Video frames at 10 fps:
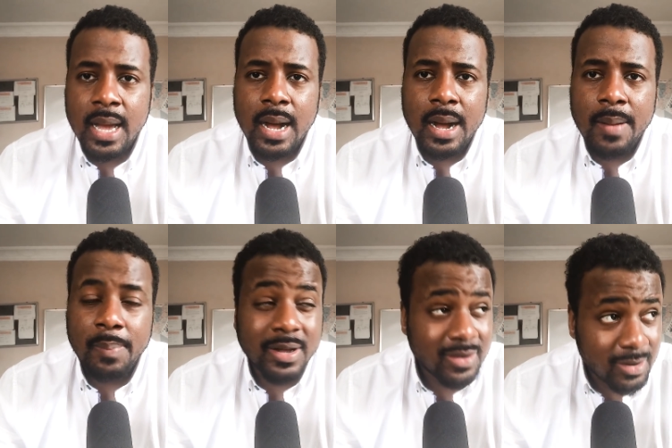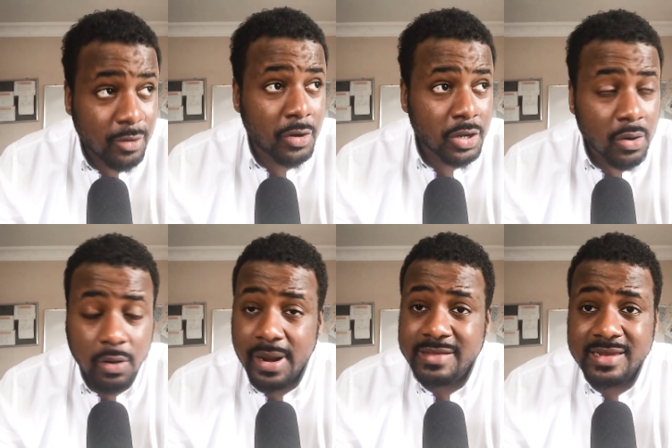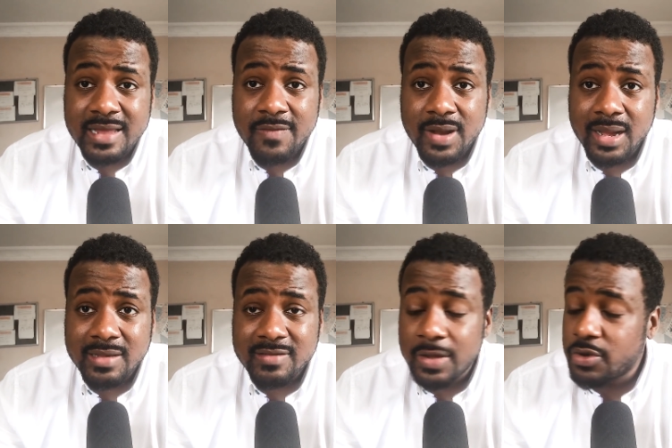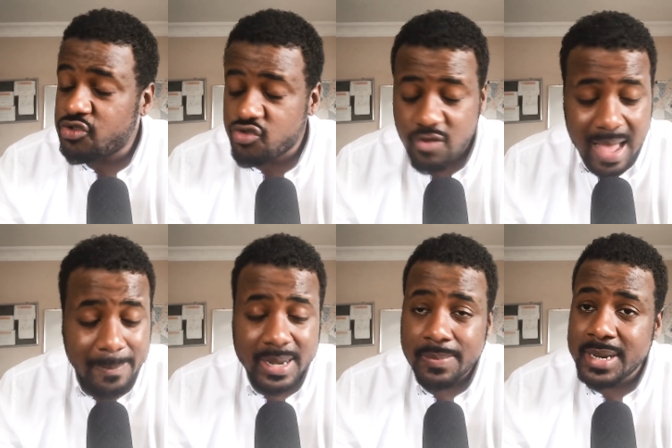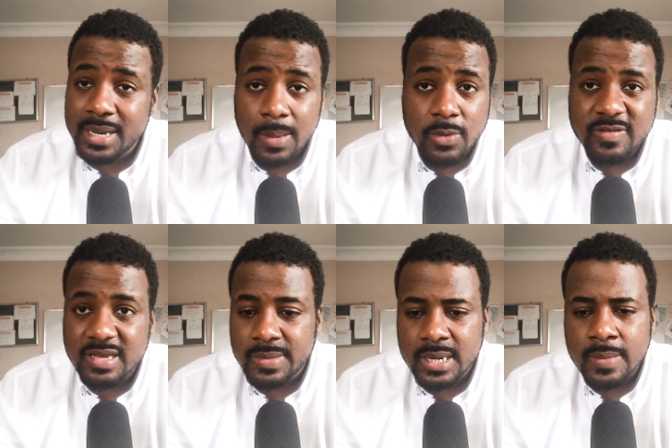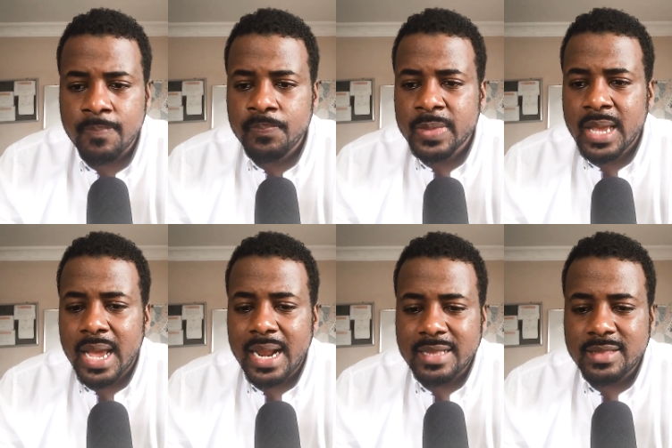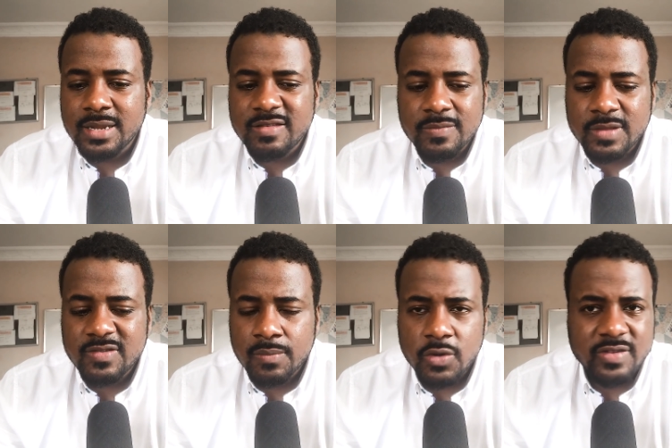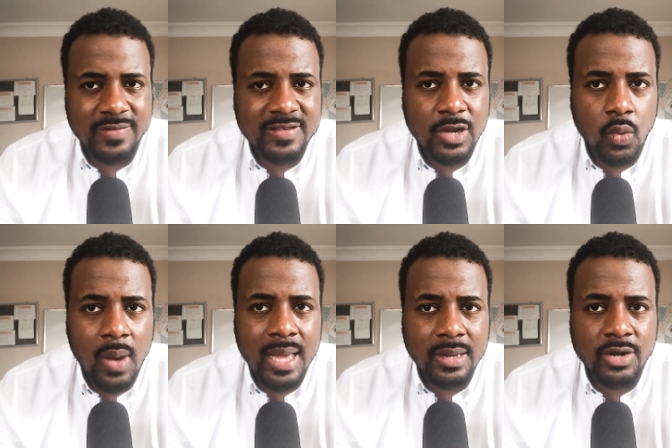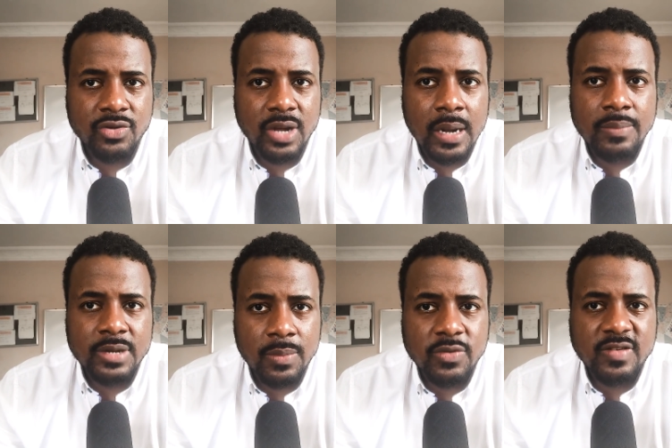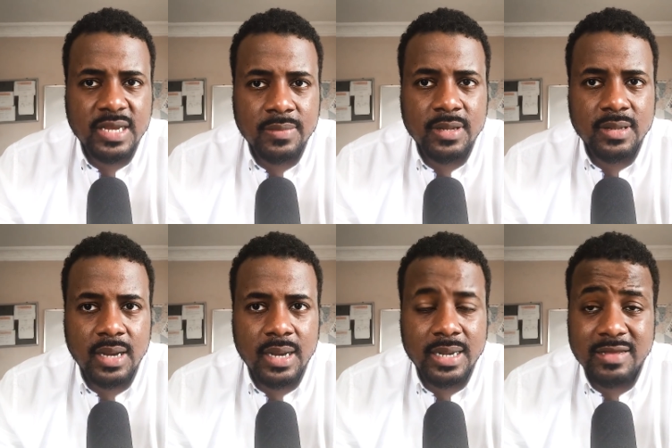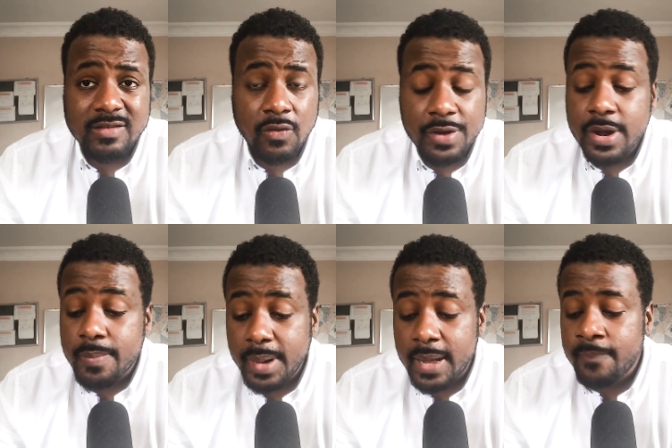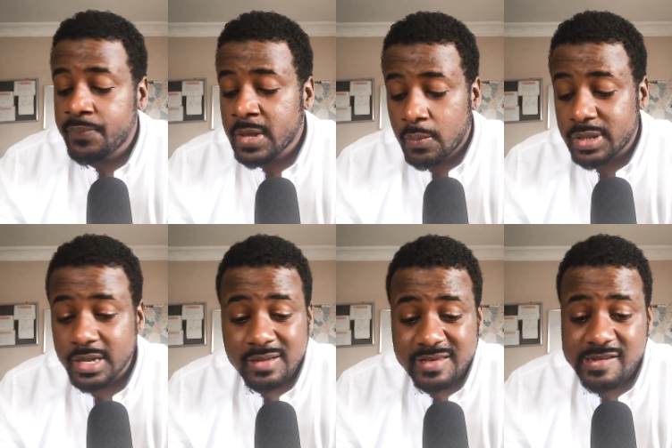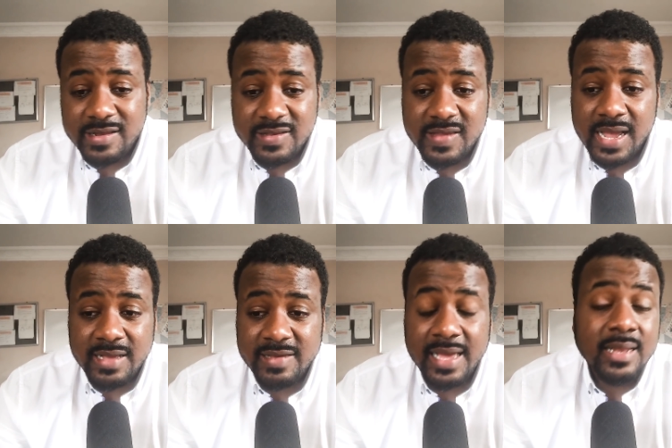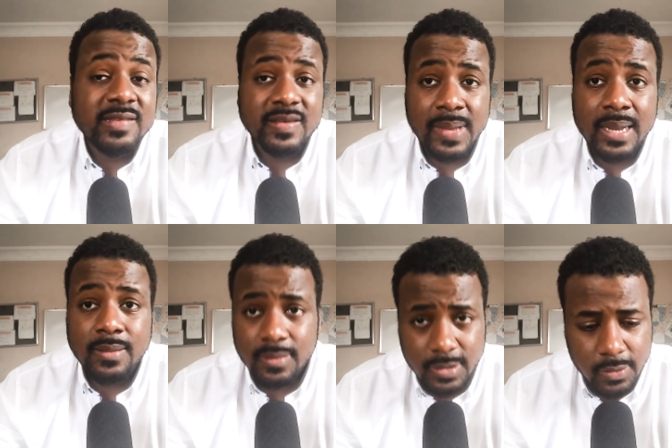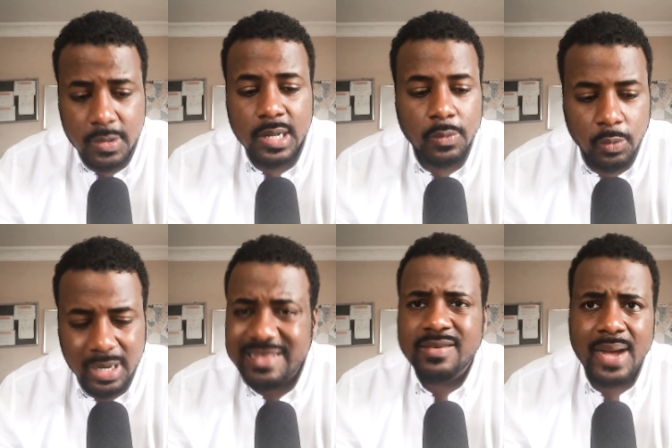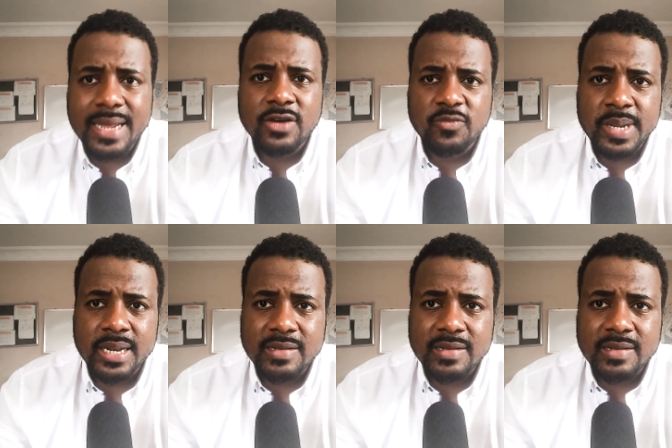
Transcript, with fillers: But, you know, credit to the Denver Nuggets. They were trapping him and double-teaming him. And I think this is the most I've seen Kawhi Leonard double-teamed in his career. But what they're essentially saying is, hey, listen, man, let somebody else beat